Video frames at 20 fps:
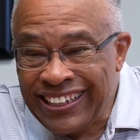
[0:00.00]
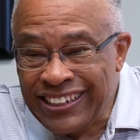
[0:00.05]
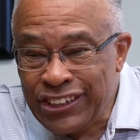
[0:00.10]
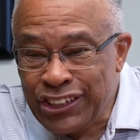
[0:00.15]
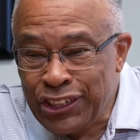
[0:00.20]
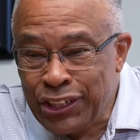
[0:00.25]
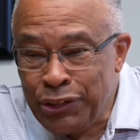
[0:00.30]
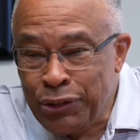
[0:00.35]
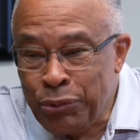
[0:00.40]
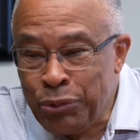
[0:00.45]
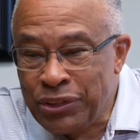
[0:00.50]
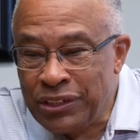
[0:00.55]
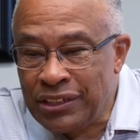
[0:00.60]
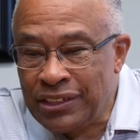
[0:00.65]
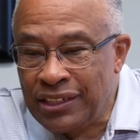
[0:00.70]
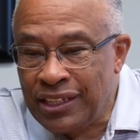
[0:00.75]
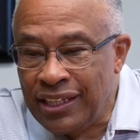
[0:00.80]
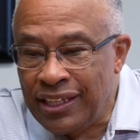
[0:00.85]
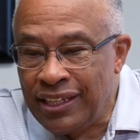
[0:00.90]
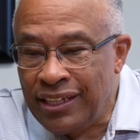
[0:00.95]
She
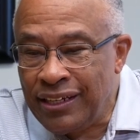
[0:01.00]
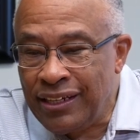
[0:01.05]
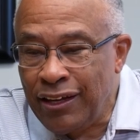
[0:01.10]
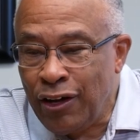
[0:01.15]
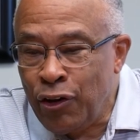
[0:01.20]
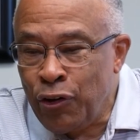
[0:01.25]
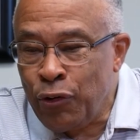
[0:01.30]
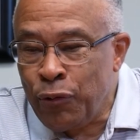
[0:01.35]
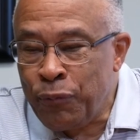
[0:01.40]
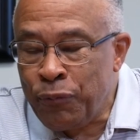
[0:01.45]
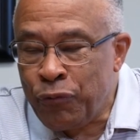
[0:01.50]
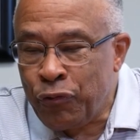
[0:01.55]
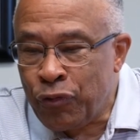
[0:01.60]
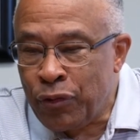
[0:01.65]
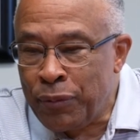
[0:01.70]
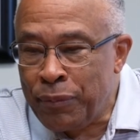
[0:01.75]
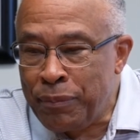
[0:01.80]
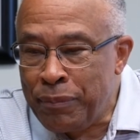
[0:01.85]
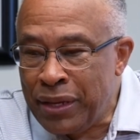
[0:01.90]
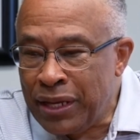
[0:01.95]
was then home
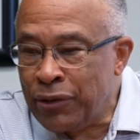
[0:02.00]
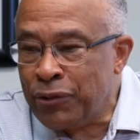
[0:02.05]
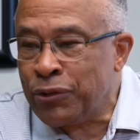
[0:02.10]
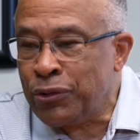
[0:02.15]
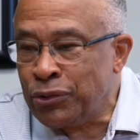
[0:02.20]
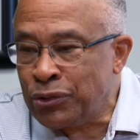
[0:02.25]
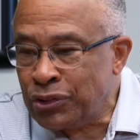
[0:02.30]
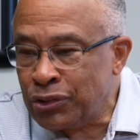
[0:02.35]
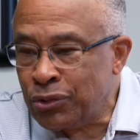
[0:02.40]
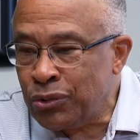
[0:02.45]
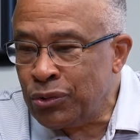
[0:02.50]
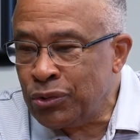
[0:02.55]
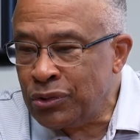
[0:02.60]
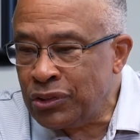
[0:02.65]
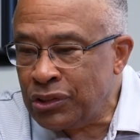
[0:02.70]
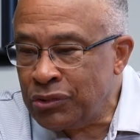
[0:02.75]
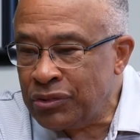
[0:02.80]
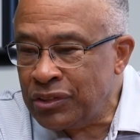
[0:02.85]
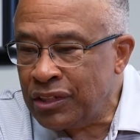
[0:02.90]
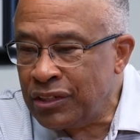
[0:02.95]
from medical school.
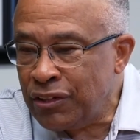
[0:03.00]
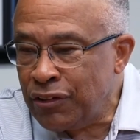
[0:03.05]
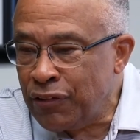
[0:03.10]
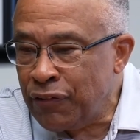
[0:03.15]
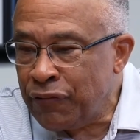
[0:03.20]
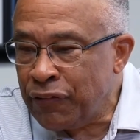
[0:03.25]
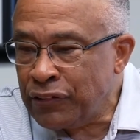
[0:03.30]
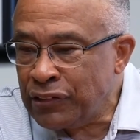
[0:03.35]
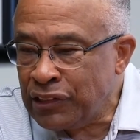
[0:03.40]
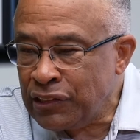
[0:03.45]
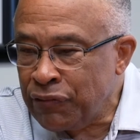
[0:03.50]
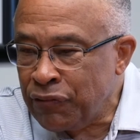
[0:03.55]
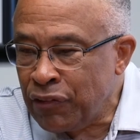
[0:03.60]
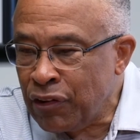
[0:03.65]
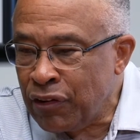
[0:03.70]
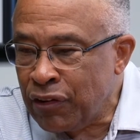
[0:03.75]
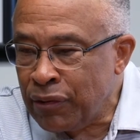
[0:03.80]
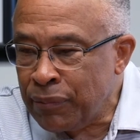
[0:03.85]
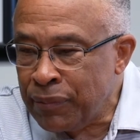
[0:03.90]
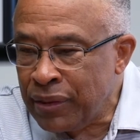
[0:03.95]
She was at the University of
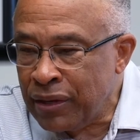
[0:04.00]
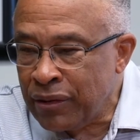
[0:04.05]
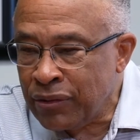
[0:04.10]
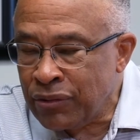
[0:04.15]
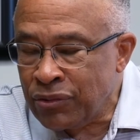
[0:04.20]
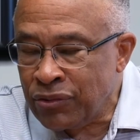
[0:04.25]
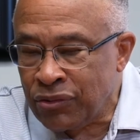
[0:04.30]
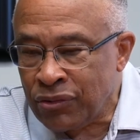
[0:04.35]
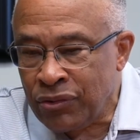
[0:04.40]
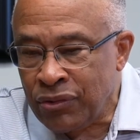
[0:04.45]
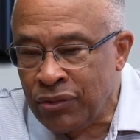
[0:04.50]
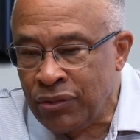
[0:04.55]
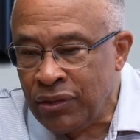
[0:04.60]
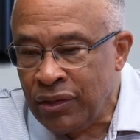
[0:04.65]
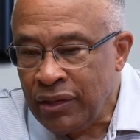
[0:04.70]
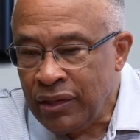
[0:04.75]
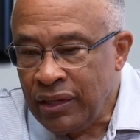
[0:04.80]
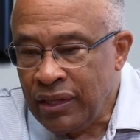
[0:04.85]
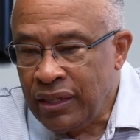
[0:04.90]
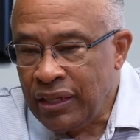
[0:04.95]
Florida Medical School,
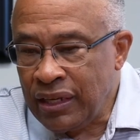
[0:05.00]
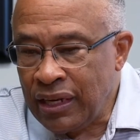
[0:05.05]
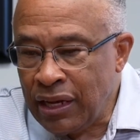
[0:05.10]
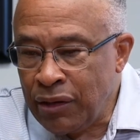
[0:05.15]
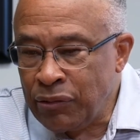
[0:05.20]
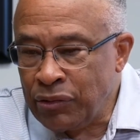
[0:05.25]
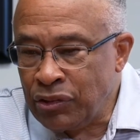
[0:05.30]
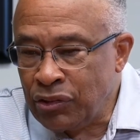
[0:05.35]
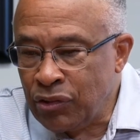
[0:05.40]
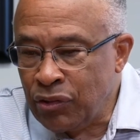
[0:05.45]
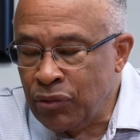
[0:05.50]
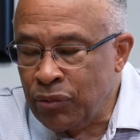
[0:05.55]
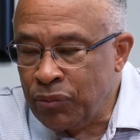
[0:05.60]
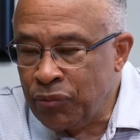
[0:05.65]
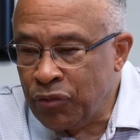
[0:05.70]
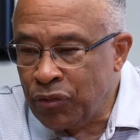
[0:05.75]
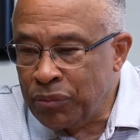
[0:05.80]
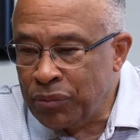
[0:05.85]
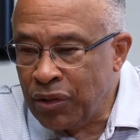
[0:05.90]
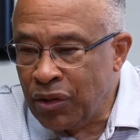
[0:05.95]
and I was home
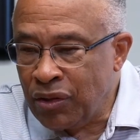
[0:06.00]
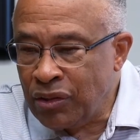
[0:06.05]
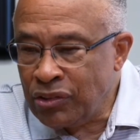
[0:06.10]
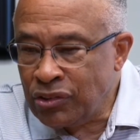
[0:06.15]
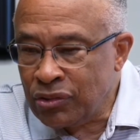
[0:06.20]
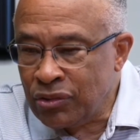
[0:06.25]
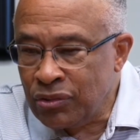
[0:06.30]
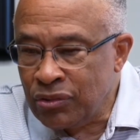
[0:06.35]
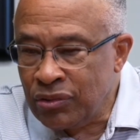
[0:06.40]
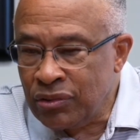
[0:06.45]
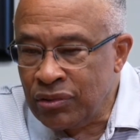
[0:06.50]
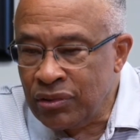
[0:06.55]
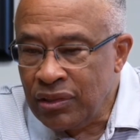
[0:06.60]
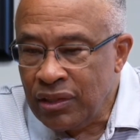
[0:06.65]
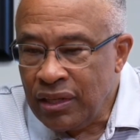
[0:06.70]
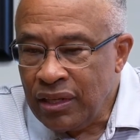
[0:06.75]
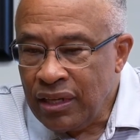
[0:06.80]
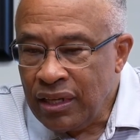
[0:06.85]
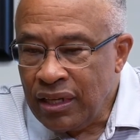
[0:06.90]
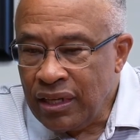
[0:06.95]
from law school
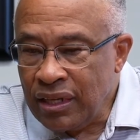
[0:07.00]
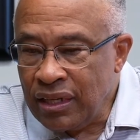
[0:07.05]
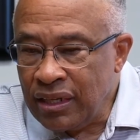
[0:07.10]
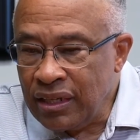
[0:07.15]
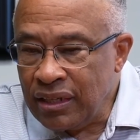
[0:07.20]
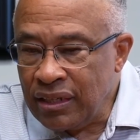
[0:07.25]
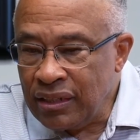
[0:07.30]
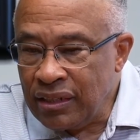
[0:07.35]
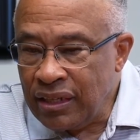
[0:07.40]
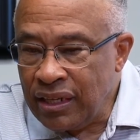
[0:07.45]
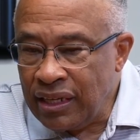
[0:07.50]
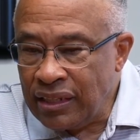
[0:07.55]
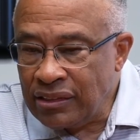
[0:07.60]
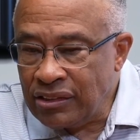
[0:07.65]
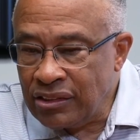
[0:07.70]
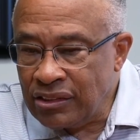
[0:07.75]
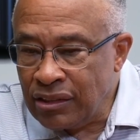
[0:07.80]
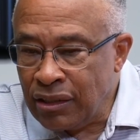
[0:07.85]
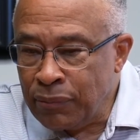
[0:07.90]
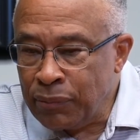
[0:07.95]

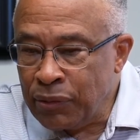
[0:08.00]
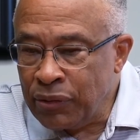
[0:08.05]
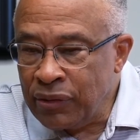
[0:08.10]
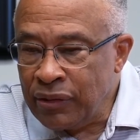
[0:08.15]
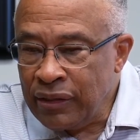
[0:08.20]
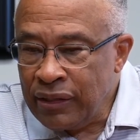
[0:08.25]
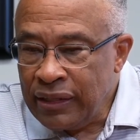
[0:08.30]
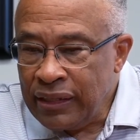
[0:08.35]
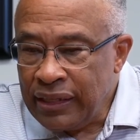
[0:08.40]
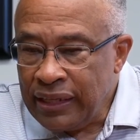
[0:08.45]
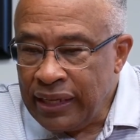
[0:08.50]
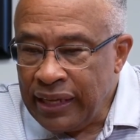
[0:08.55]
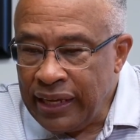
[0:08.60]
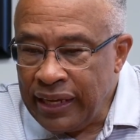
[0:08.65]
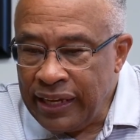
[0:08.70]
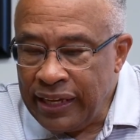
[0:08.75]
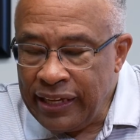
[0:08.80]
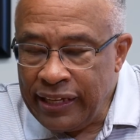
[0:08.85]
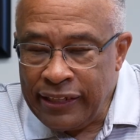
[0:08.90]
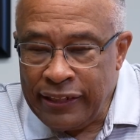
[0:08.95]
that summer.
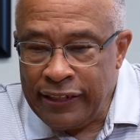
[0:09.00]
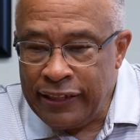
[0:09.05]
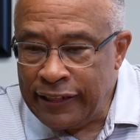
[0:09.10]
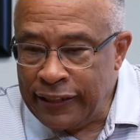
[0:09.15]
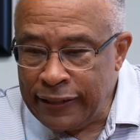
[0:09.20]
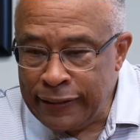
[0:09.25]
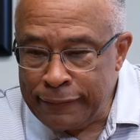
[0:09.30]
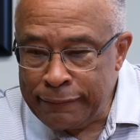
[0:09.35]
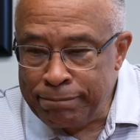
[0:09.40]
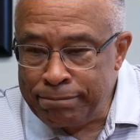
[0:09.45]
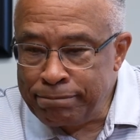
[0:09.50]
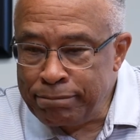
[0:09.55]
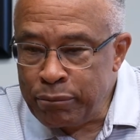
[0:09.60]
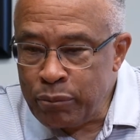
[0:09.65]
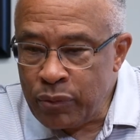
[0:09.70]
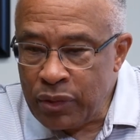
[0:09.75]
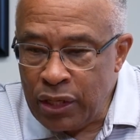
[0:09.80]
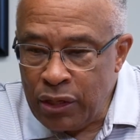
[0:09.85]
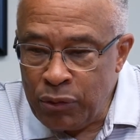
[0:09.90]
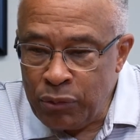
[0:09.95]
And
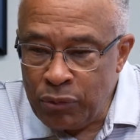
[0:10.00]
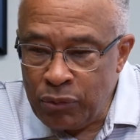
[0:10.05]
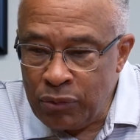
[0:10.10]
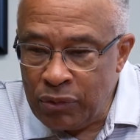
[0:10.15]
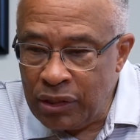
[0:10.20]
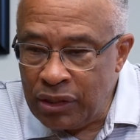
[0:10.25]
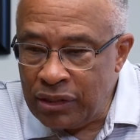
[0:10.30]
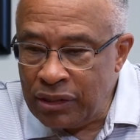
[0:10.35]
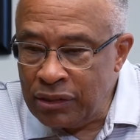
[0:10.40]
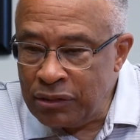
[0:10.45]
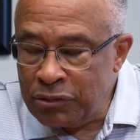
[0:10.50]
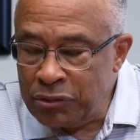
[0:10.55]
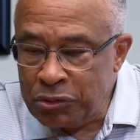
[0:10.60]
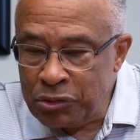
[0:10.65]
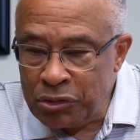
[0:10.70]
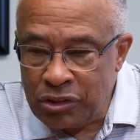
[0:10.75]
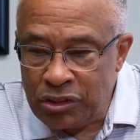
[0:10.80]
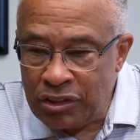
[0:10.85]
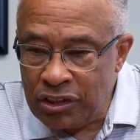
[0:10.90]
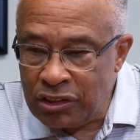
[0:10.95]
it
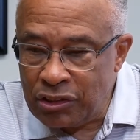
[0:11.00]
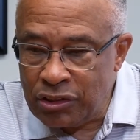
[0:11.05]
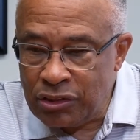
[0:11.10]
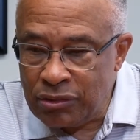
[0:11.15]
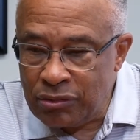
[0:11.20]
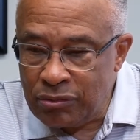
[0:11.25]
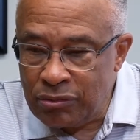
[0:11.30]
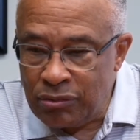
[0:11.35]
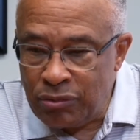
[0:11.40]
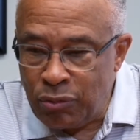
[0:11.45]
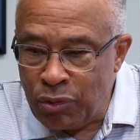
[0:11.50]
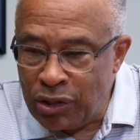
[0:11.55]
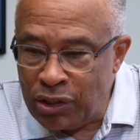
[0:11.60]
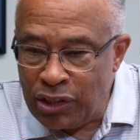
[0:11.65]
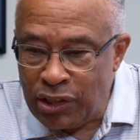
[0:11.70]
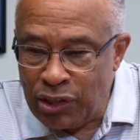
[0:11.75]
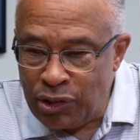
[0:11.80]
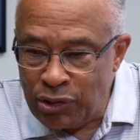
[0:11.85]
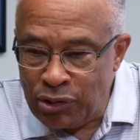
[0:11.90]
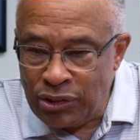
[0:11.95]
was just one
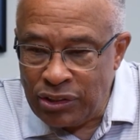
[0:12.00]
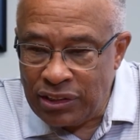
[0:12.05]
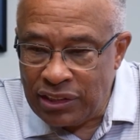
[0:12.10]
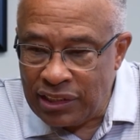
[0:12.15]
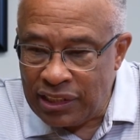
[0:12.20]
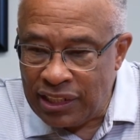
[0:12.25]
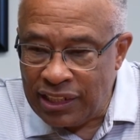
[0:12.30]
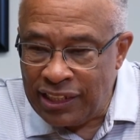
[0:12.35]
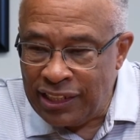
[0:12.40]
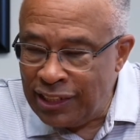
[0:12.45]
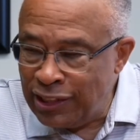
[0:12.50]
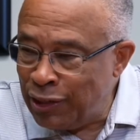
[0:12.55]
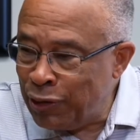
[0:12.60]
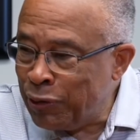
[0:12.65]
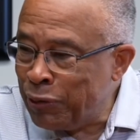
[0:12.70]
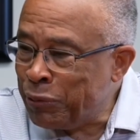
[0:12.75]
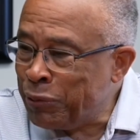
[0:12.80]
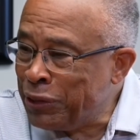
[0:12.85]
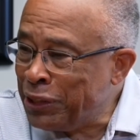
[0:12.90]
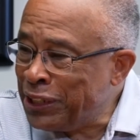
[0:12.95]
of those, you
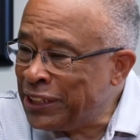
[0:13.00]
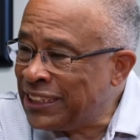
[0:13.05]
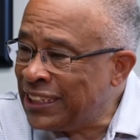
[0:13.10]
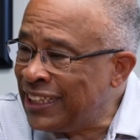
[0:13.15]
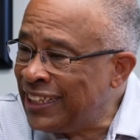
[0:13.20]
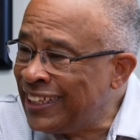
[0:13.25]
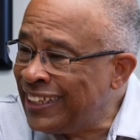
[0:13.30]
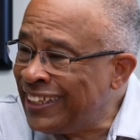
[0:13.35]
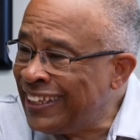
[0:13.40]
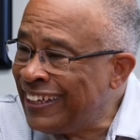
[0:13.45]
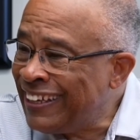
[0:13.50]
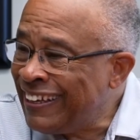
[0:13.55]
know it when you see it.